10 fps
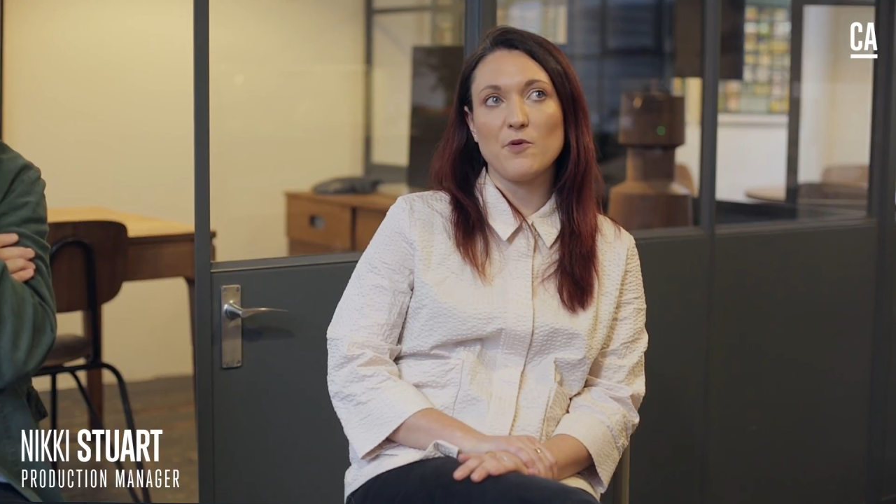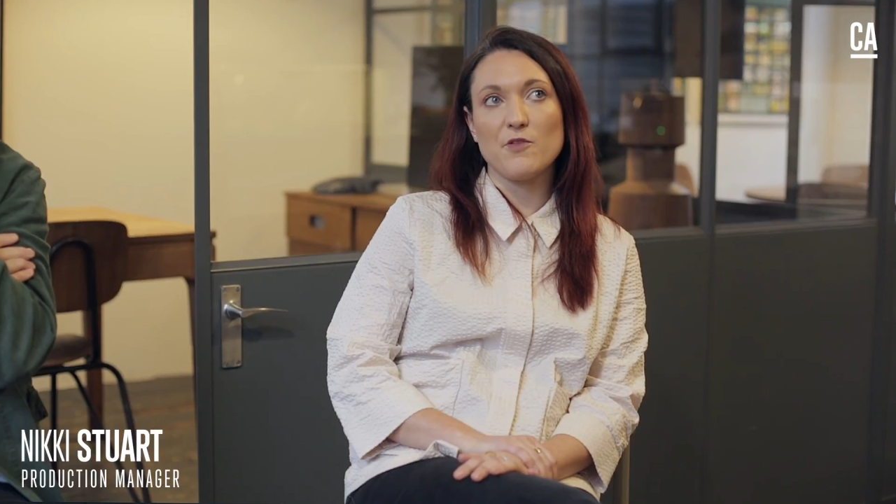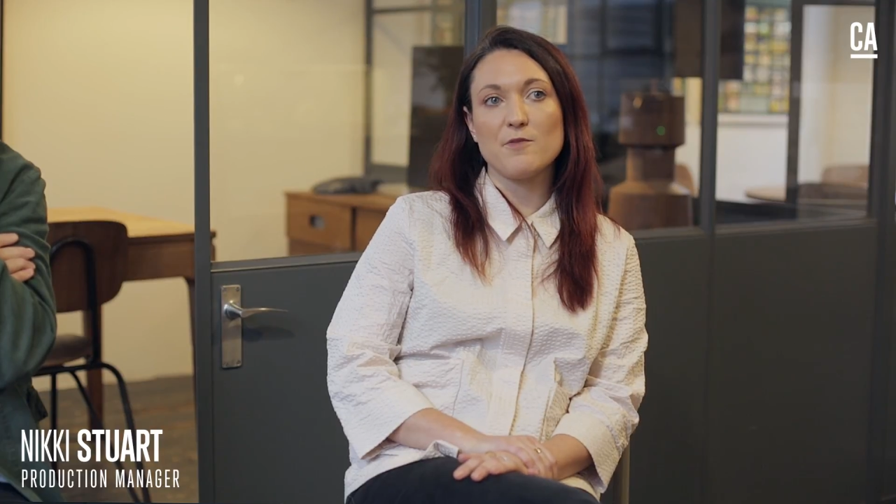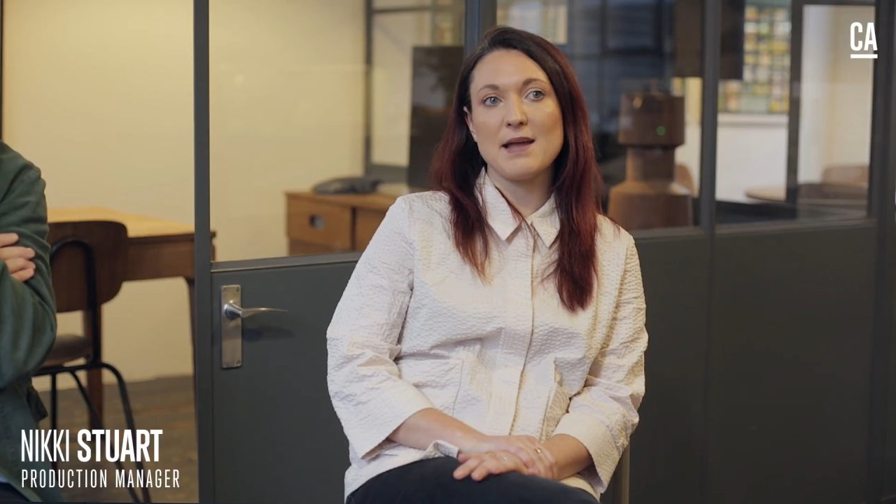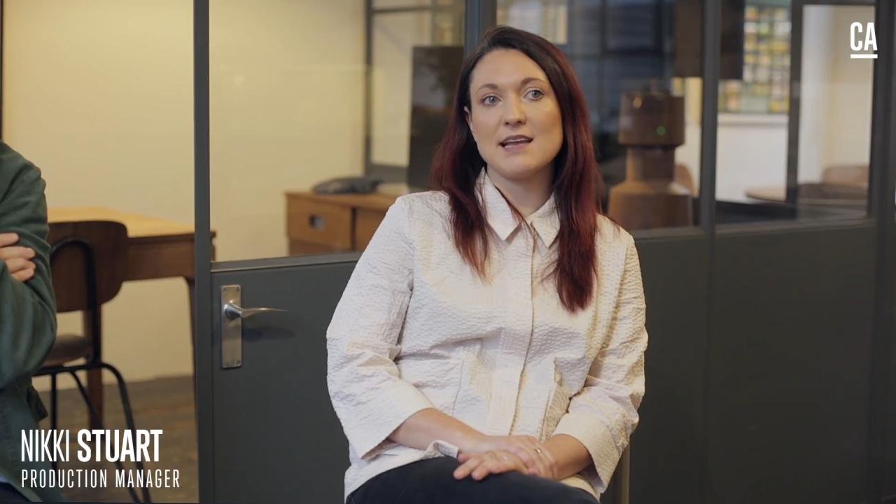
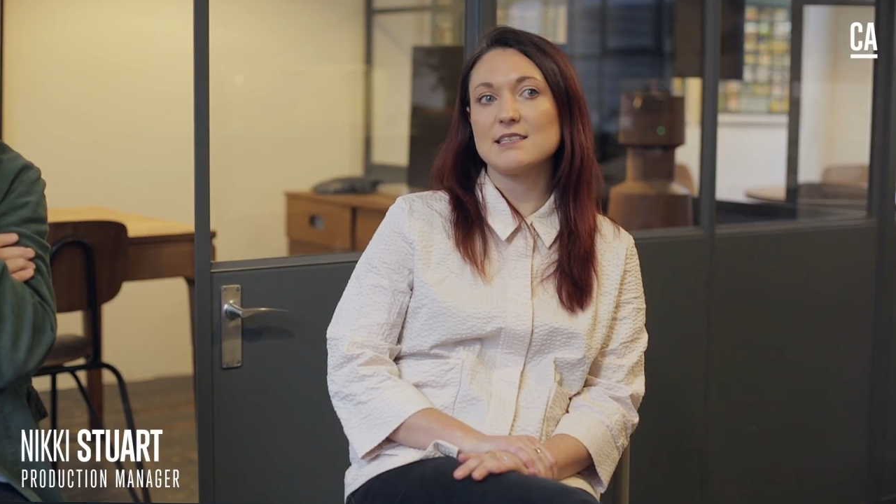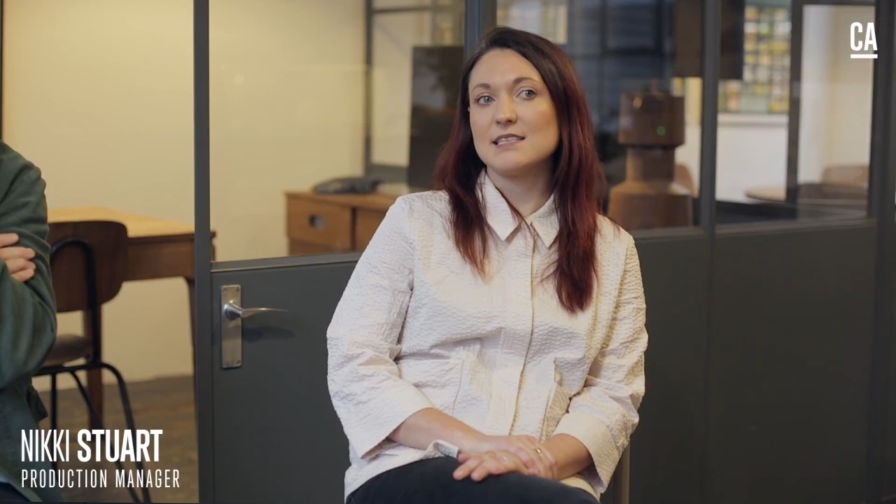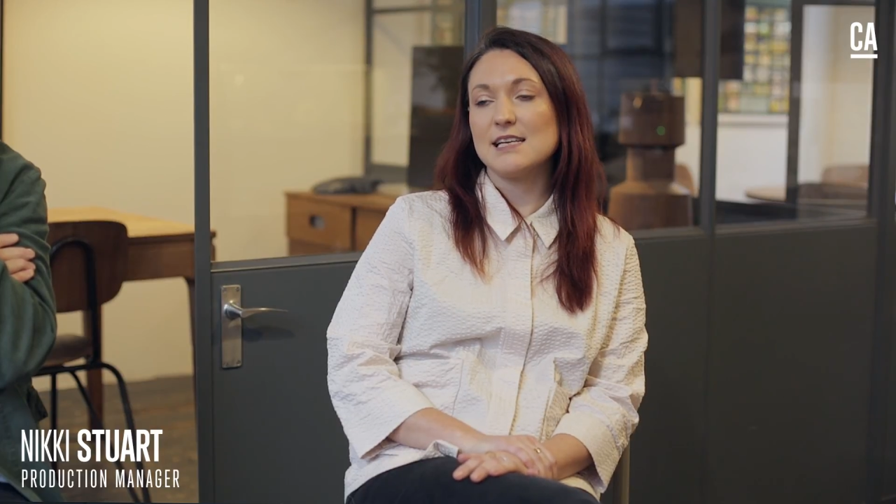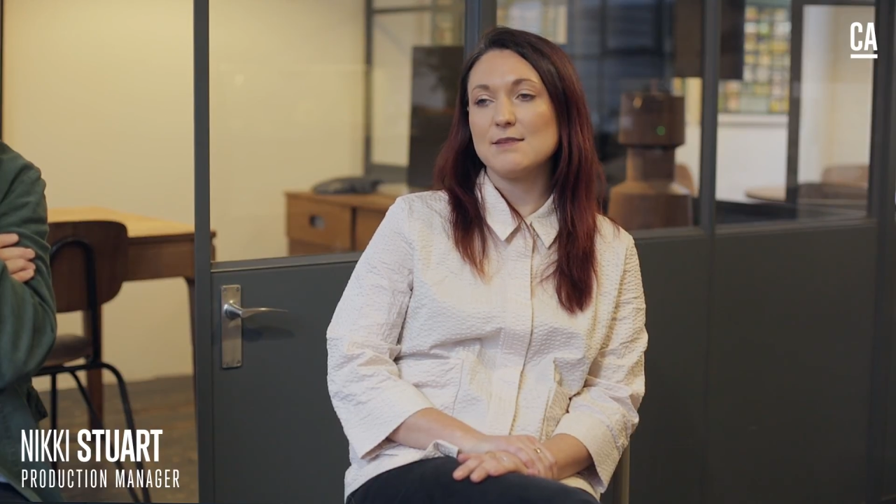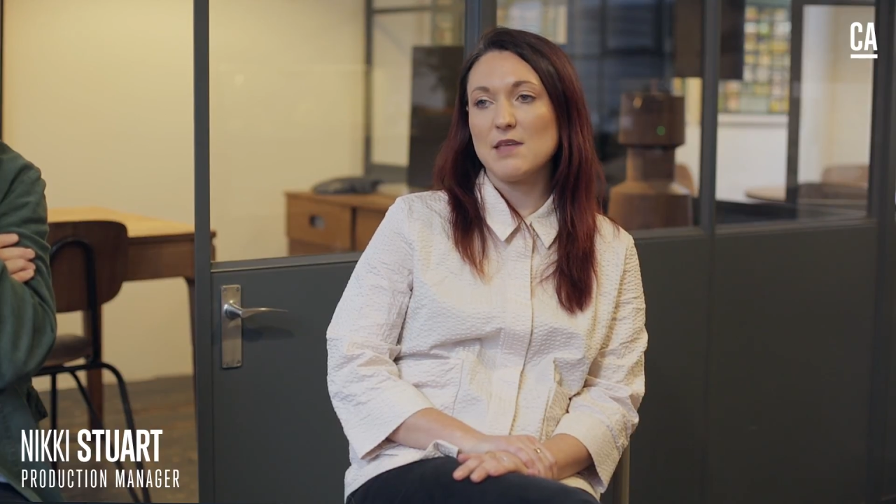On the Makes
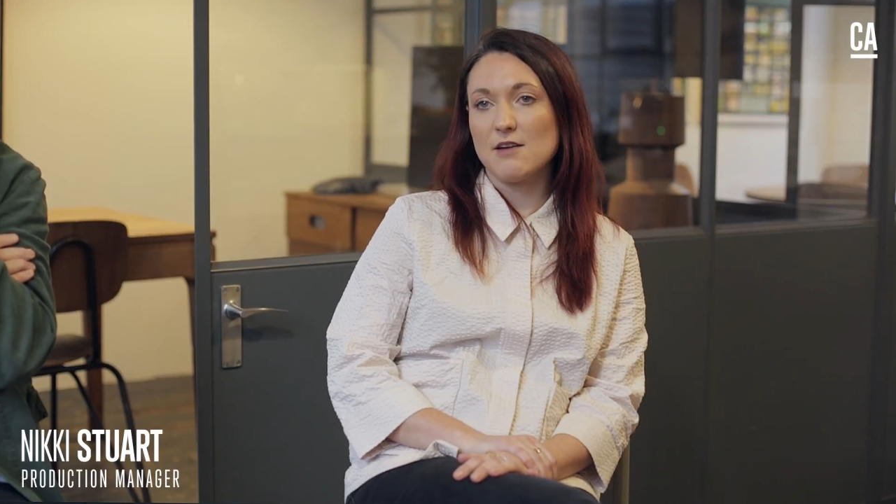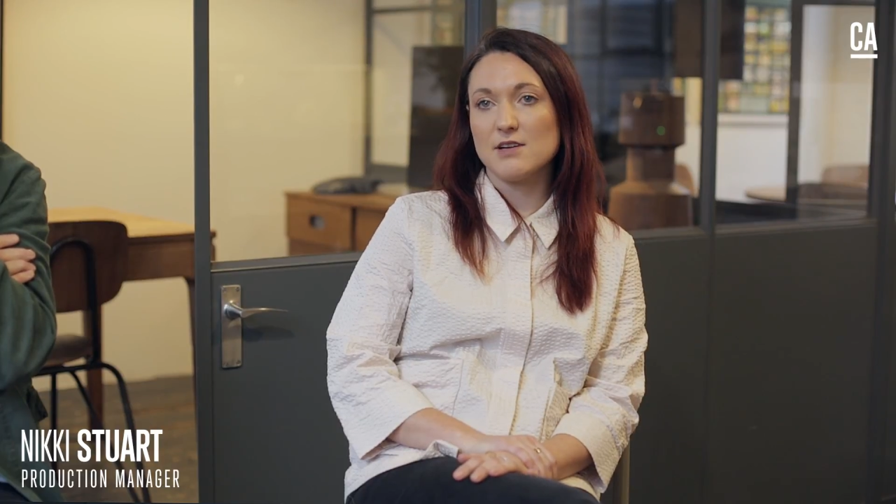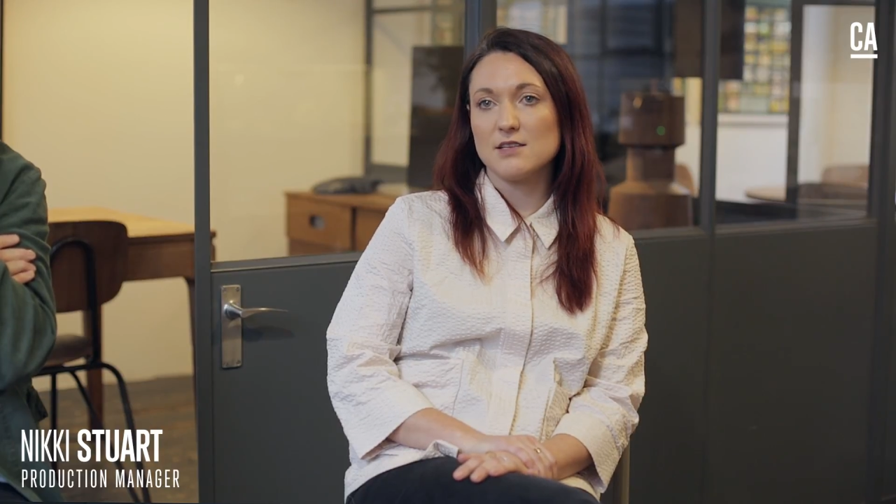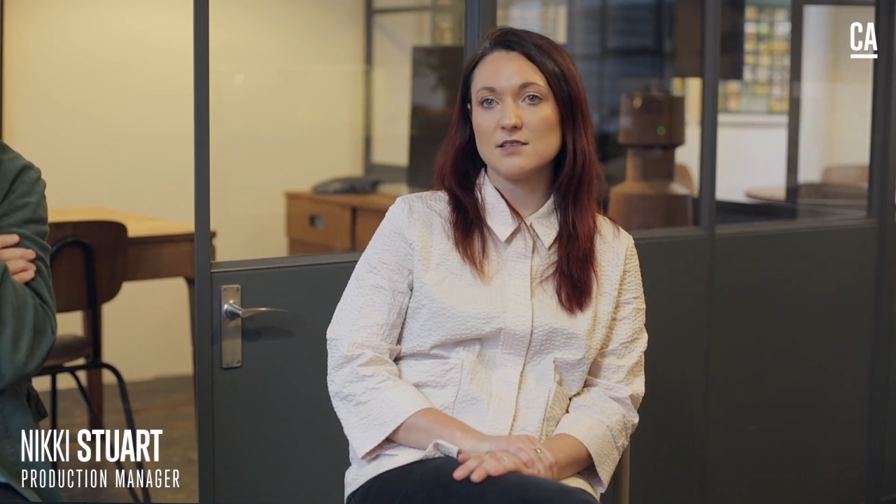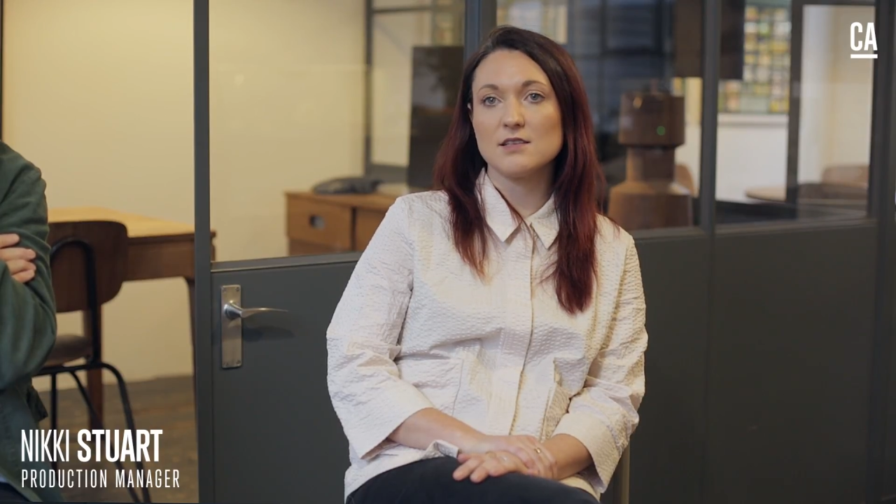team there
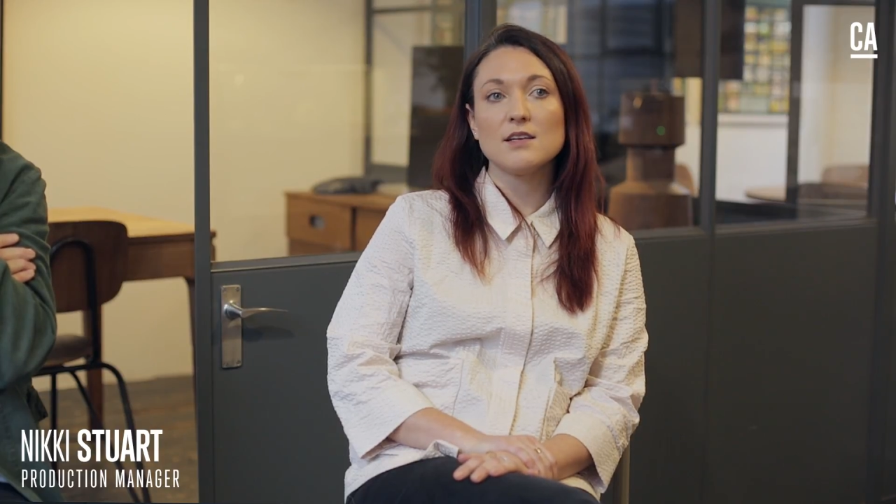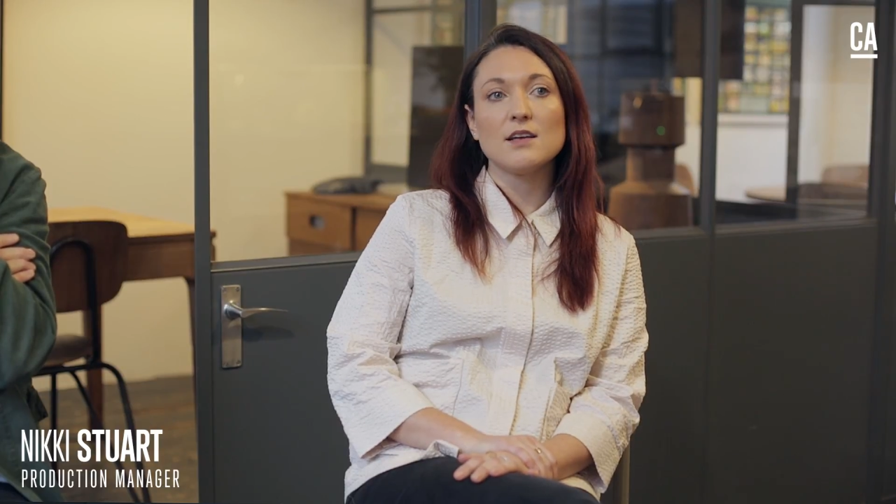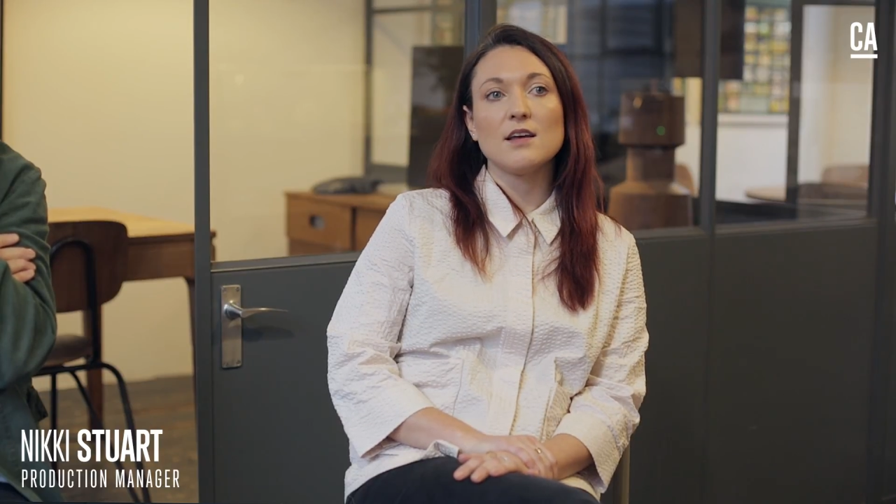is,